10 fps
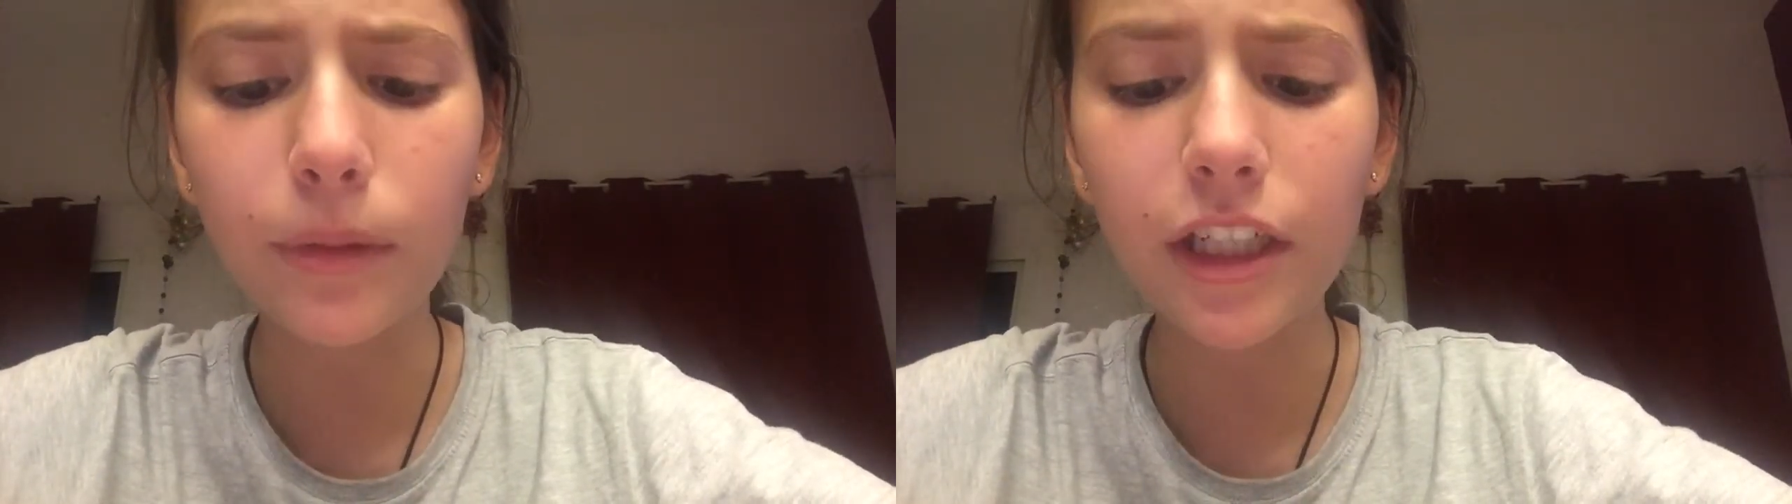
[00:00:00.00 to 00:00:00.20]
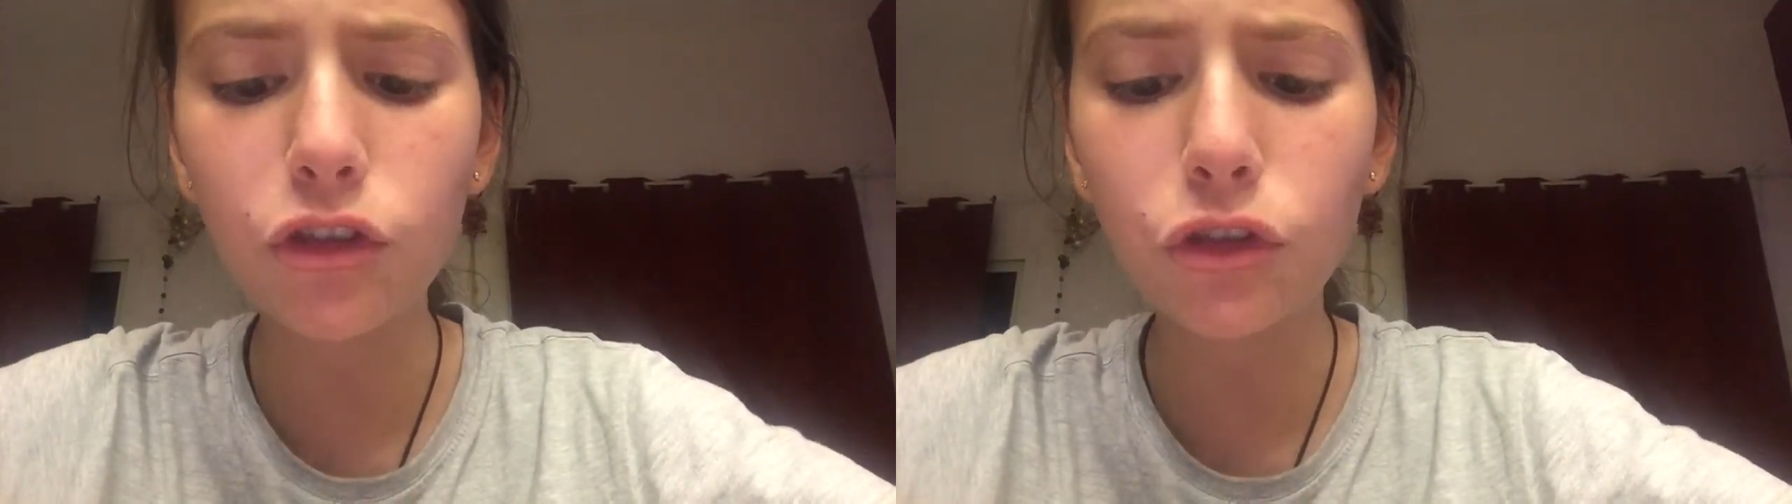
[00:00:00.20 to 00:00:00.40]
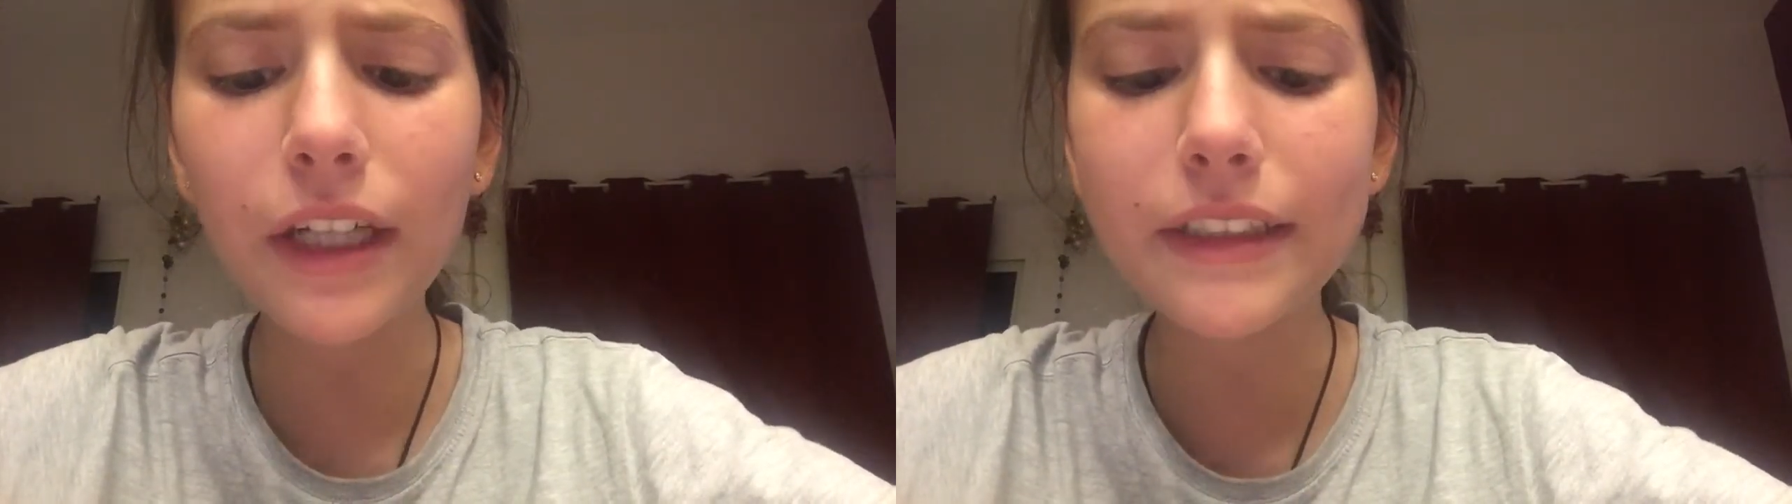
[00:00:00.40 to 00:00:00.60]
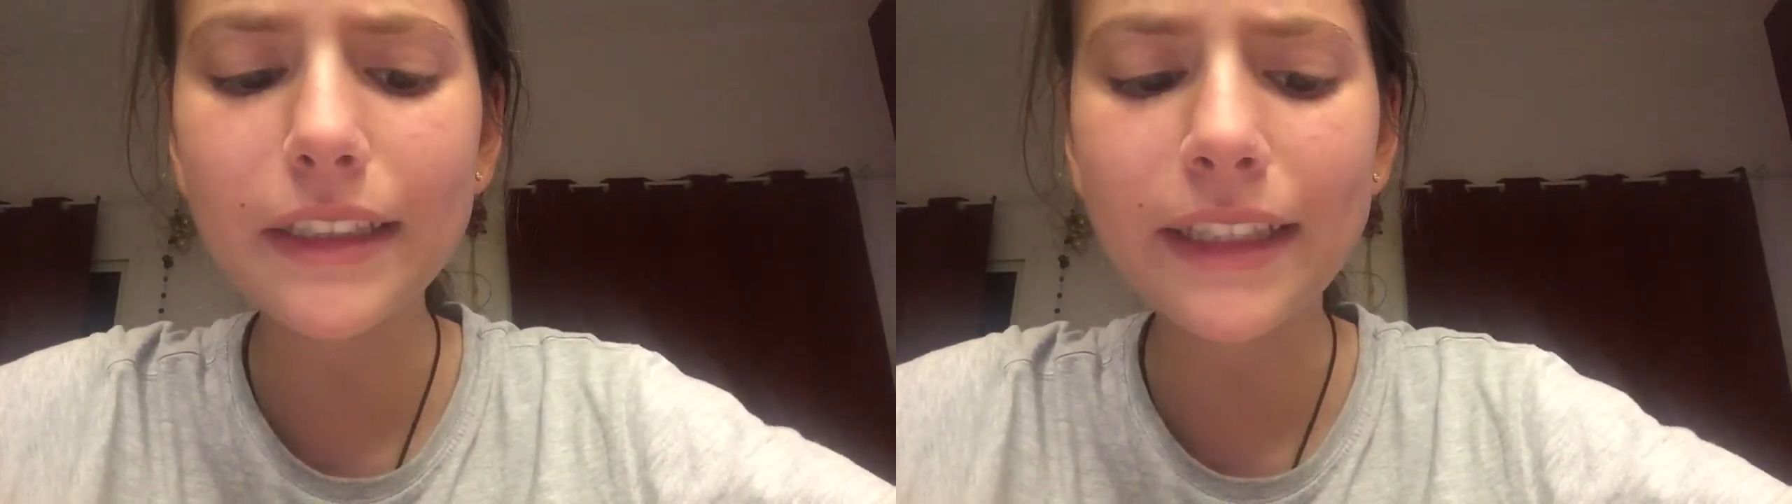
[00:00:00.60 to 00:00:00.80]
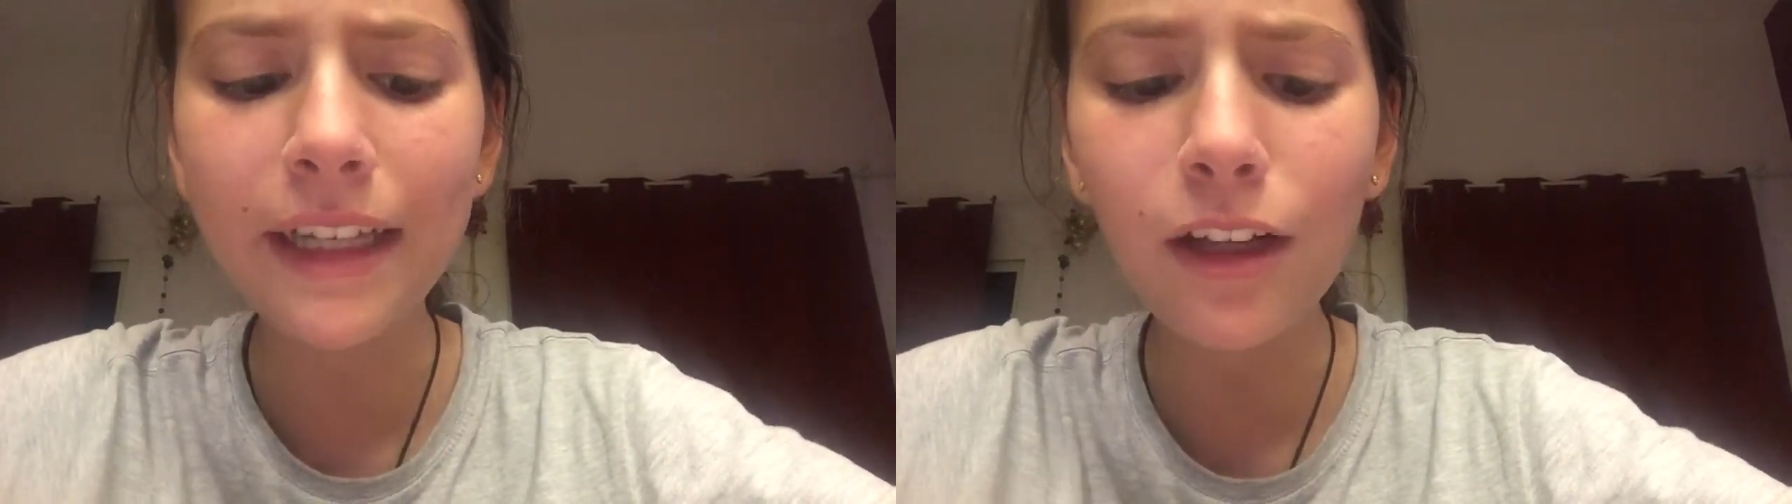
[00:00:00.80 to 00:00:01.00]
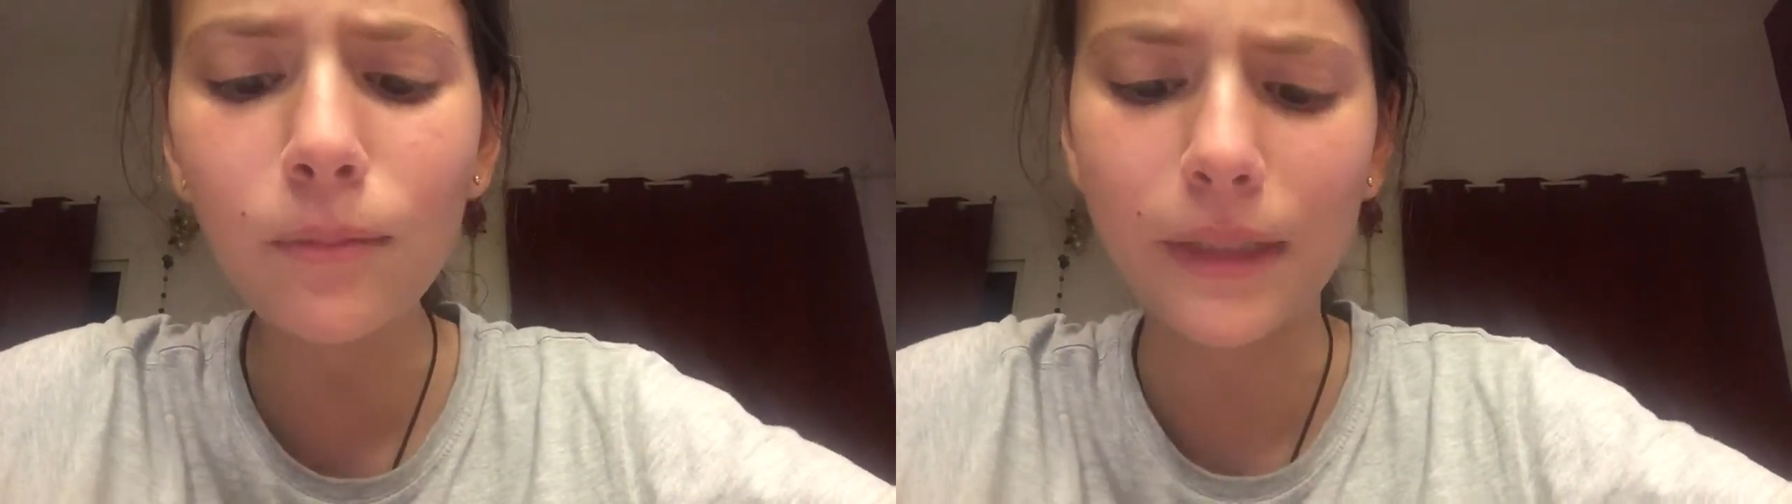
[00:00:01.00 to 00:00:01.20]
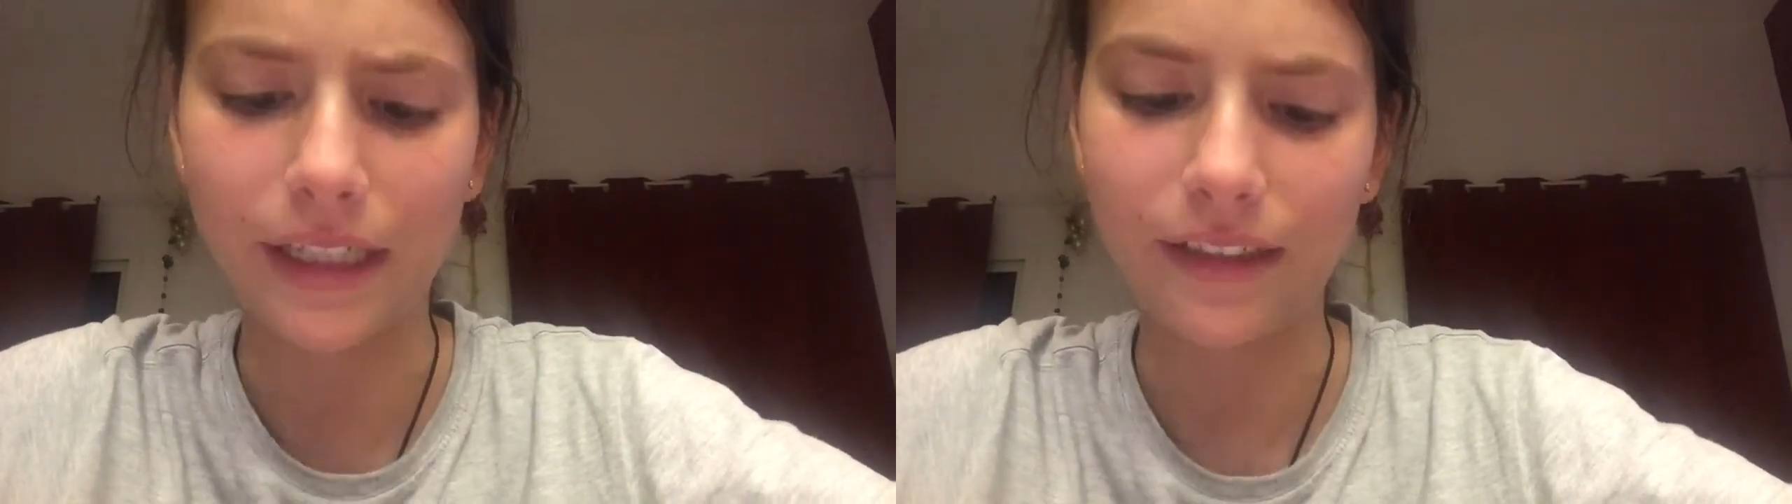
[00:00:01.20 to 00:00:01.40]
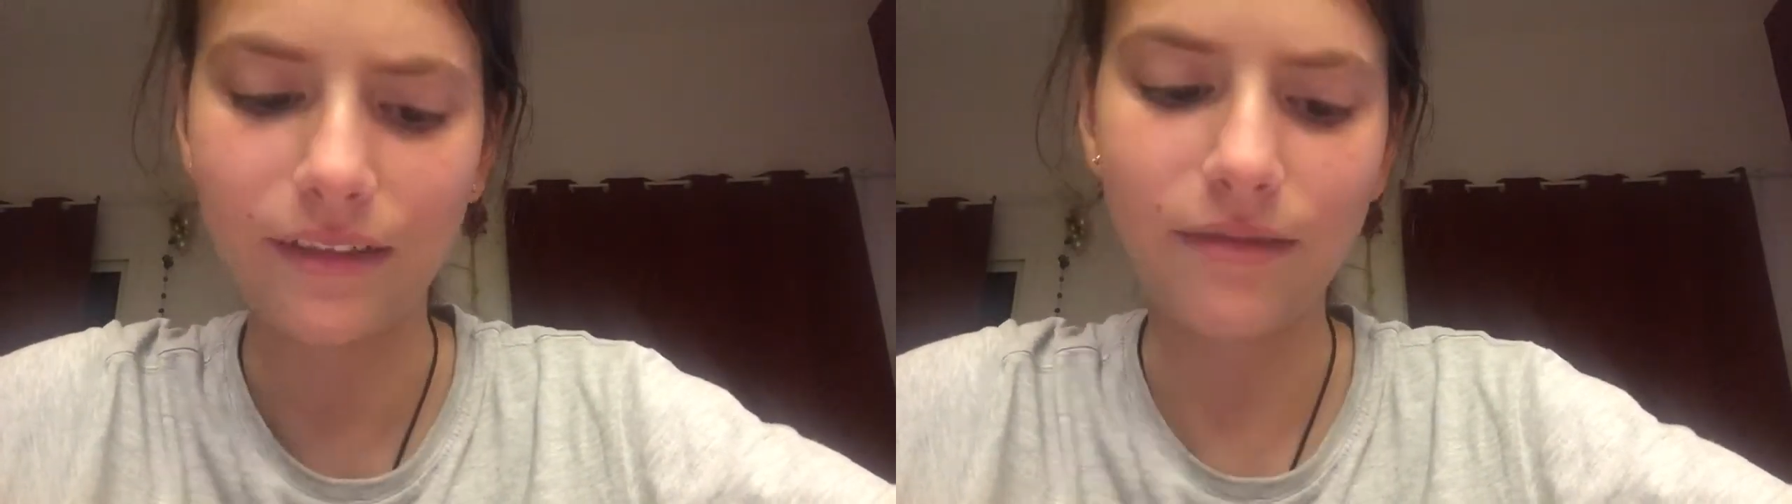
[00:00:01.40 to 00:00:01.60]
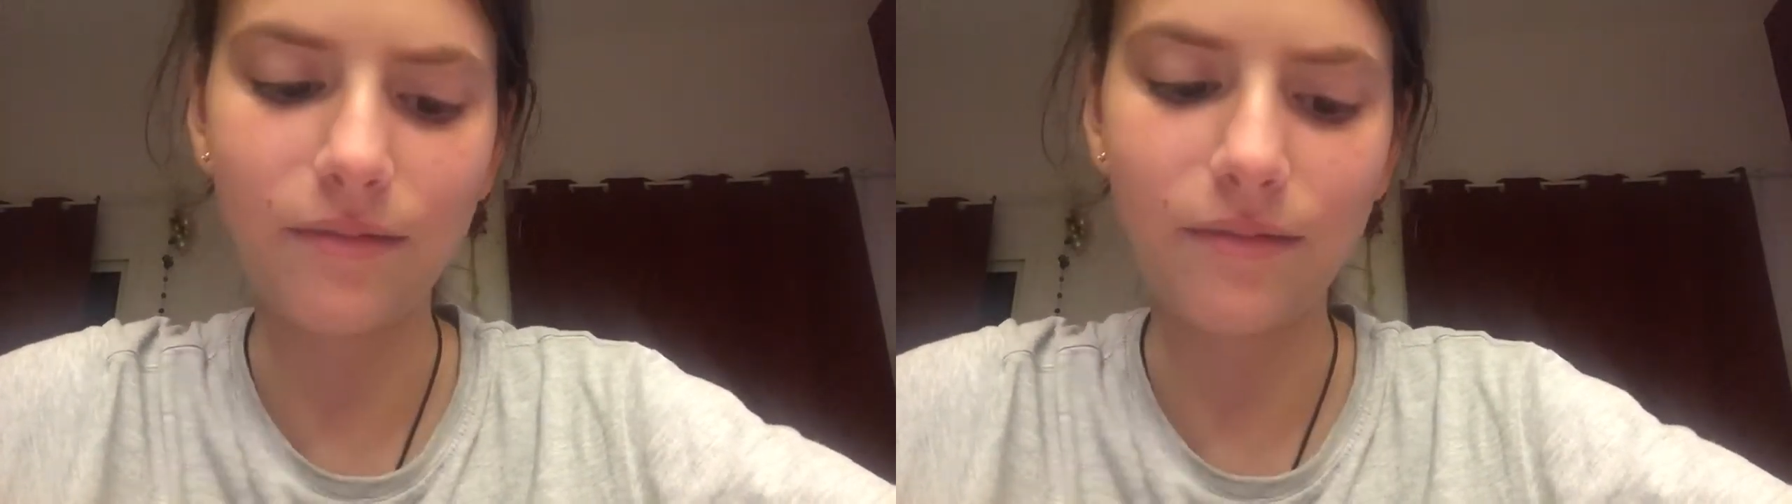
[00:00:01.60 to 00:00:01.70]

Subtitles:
but he tried to kill me."